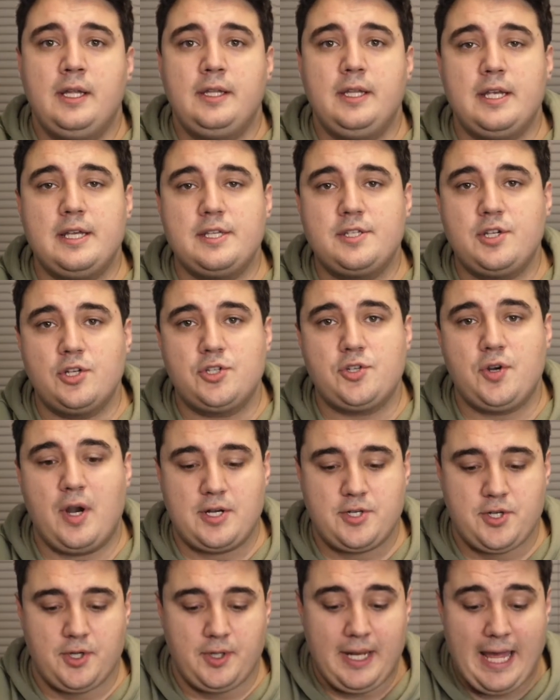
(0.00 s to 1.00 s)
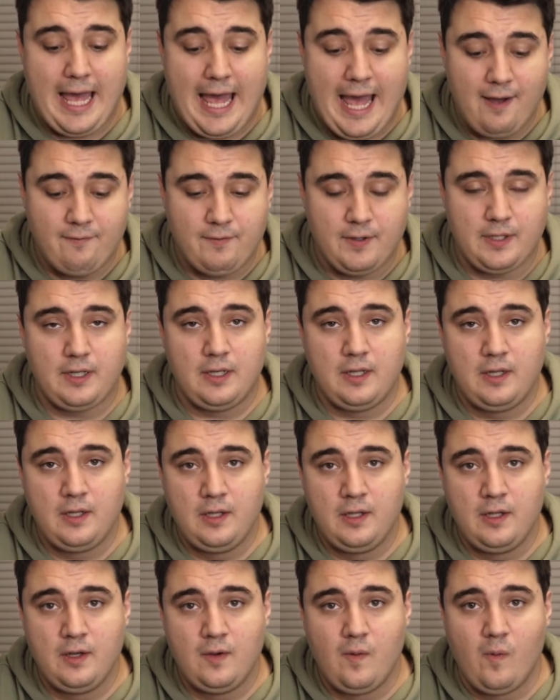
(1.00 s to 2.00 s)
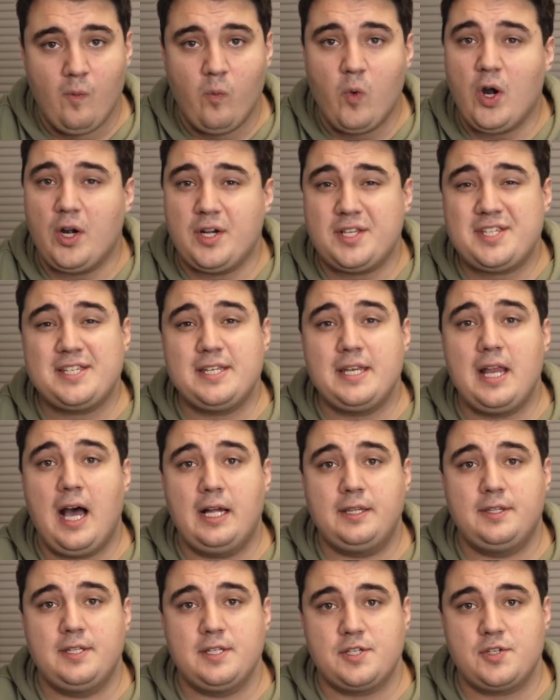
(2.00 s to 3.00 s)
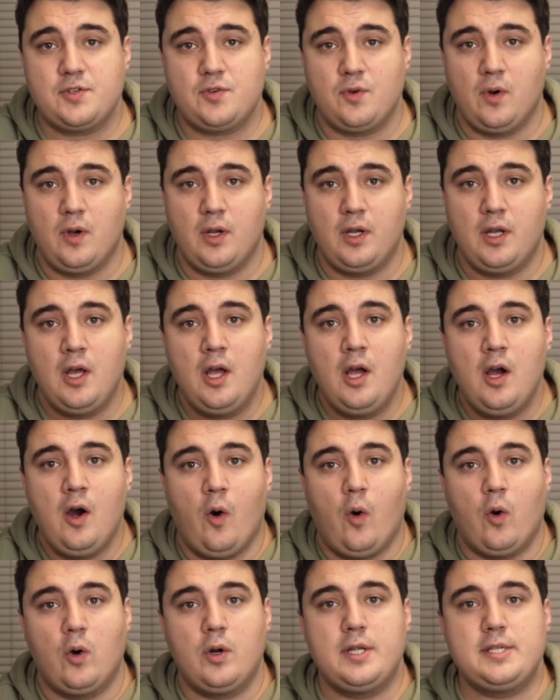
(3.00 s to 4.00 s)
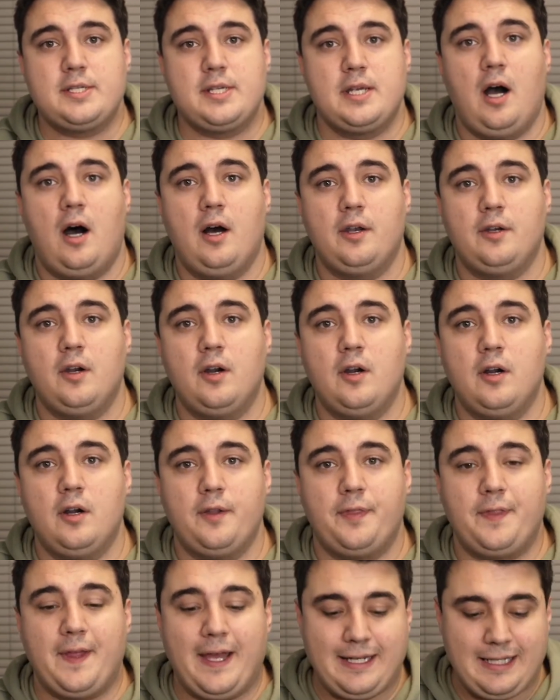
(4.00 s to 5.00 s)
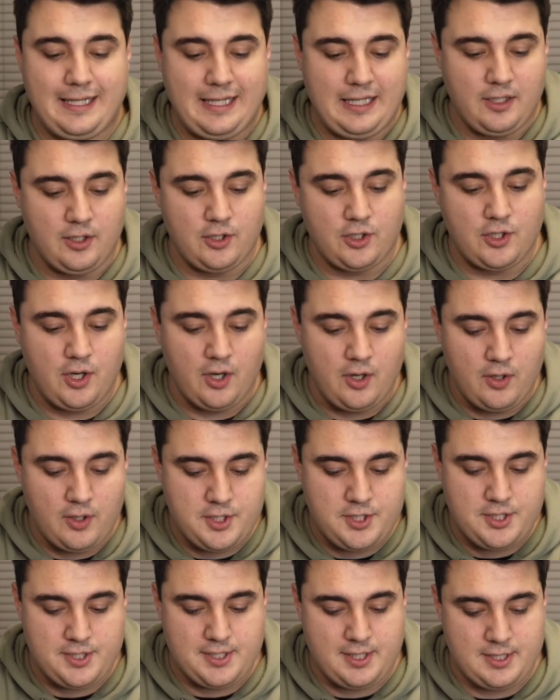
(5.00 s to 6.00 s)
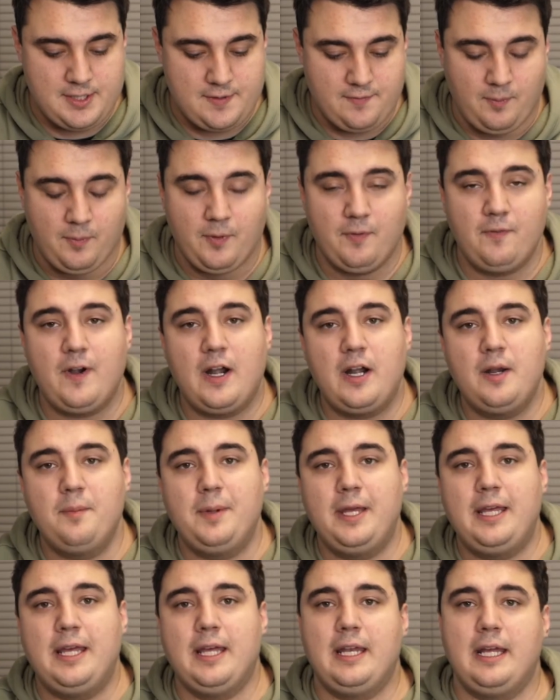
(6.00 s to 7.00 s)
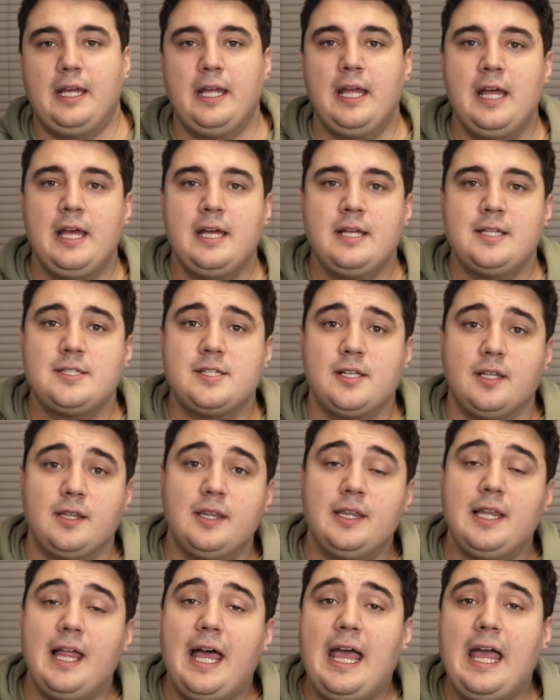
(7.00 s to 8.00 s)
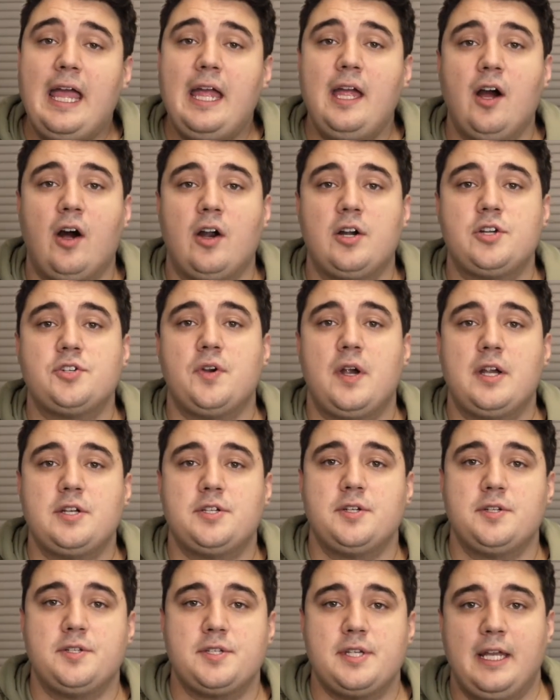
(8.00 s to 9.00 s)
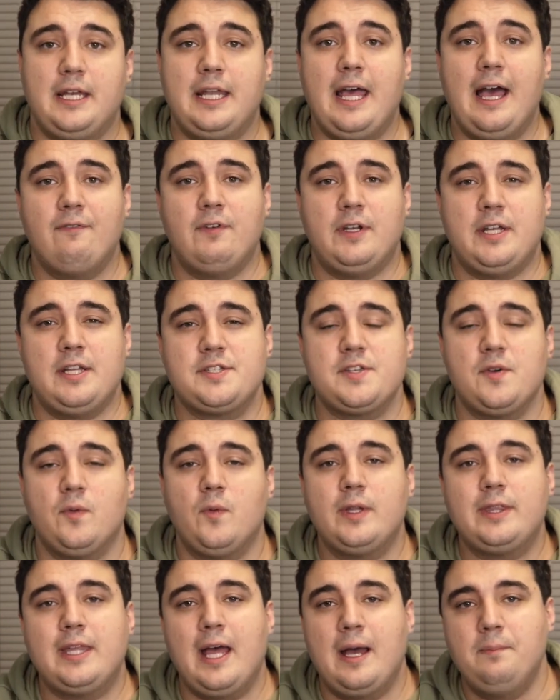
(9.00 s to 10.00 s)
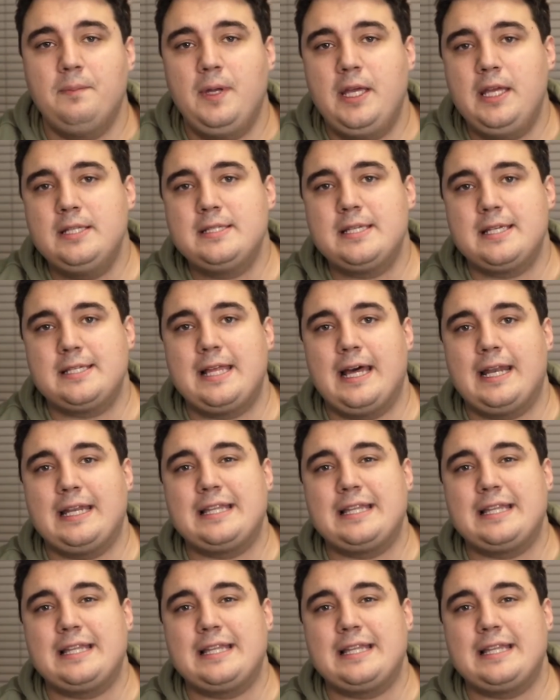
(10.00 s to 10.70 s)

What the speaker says: Is your treasure in heaven, where it's not destroyed, or is it on earth? And he encourages us from the very beginning to lay our treasures in heaven. And so what that means is that